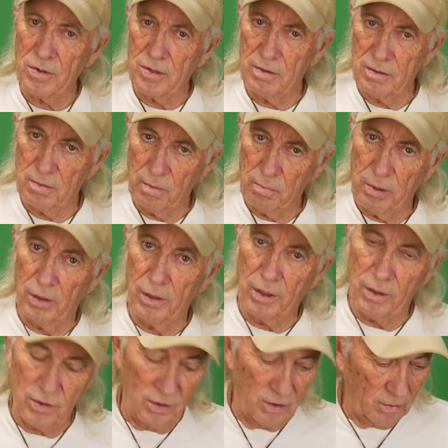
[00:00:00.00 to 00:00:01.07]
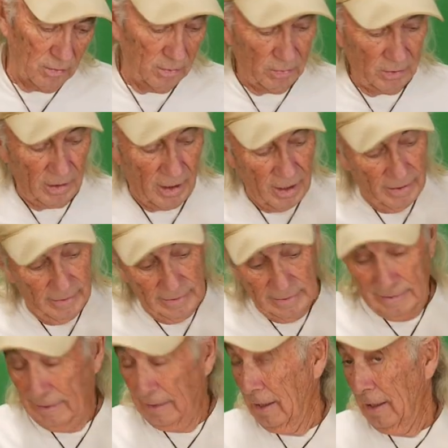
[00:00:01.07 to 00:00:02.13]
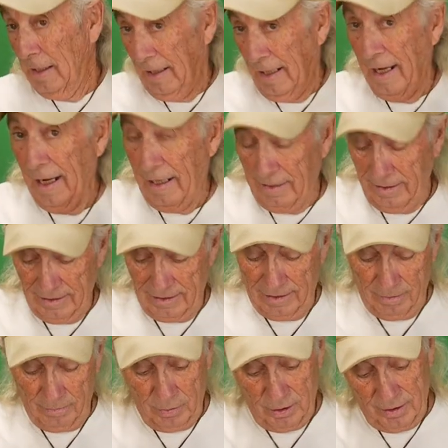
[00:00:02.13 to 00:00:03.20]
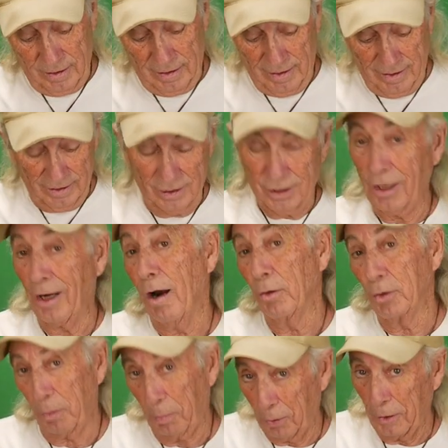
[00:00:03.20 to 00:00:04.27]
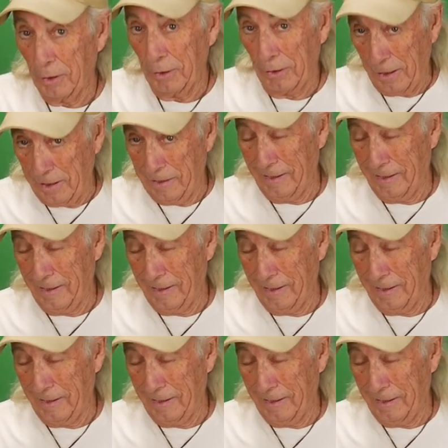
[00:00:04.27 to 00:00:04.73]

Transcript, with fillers: seems to be pulling us into it. But yeah, let's get uh, let's get on with the printer.